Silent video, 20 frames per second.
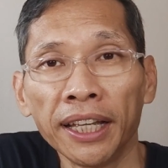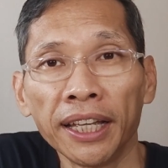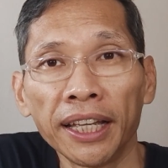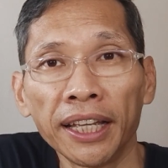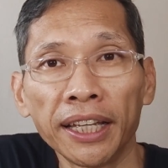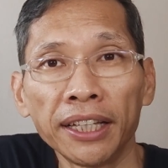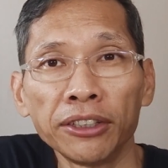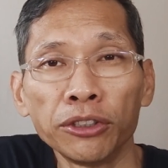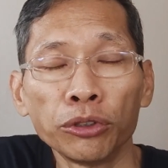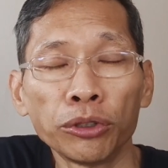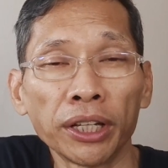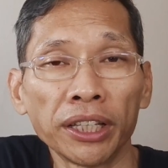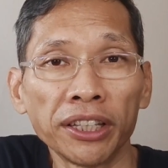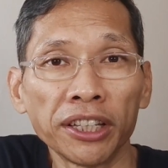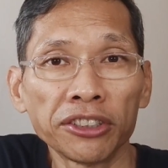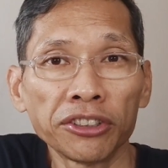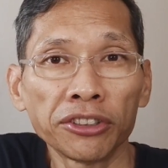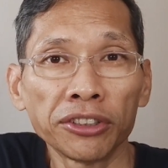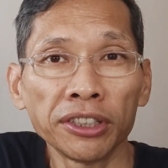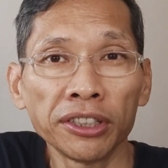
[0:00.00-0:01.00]
And you can
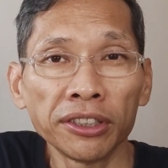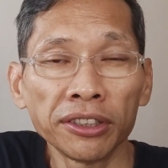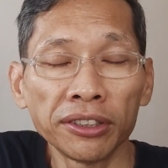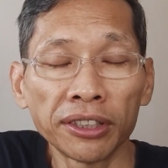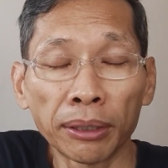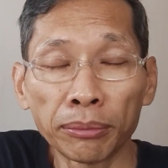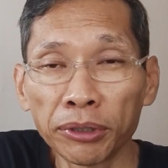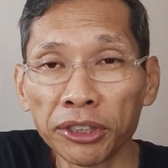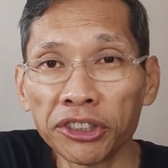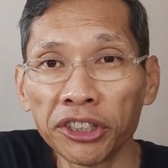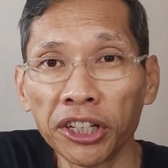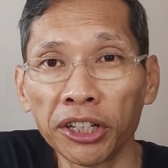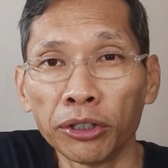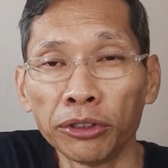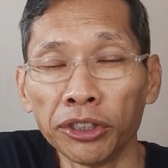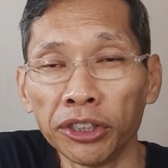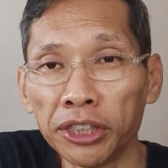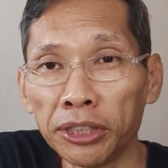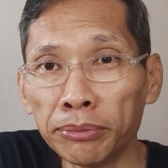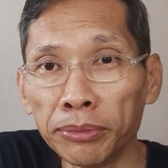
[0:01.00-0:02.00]
actually double check
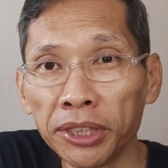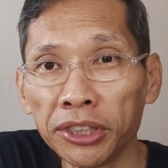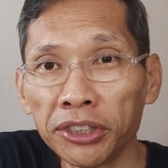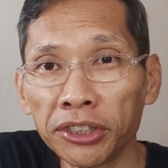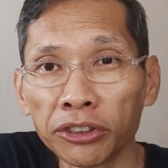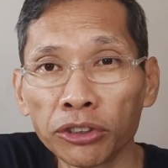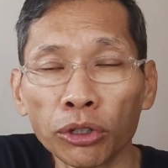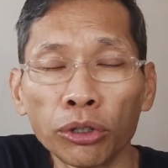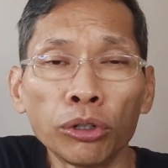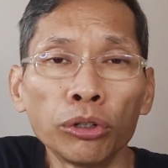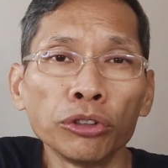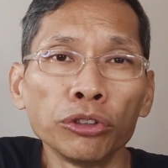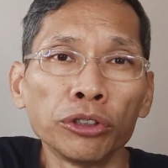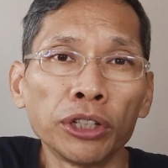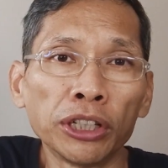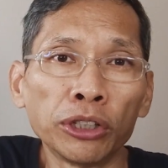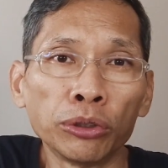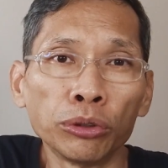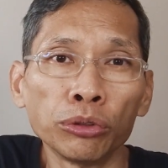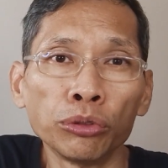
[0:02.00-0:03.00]
on the images or you
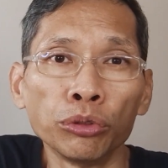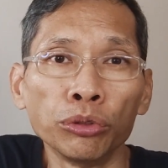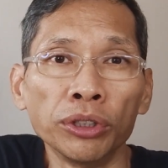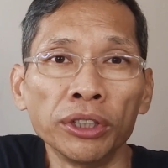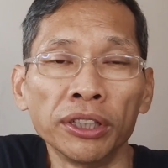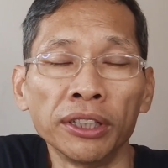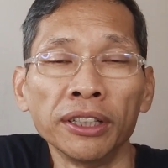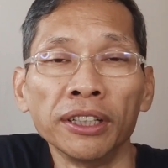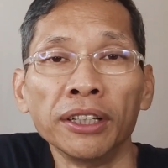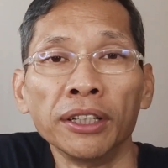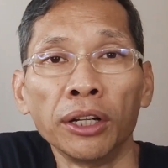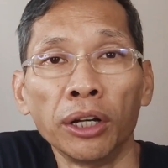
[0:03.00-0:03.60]
can go to the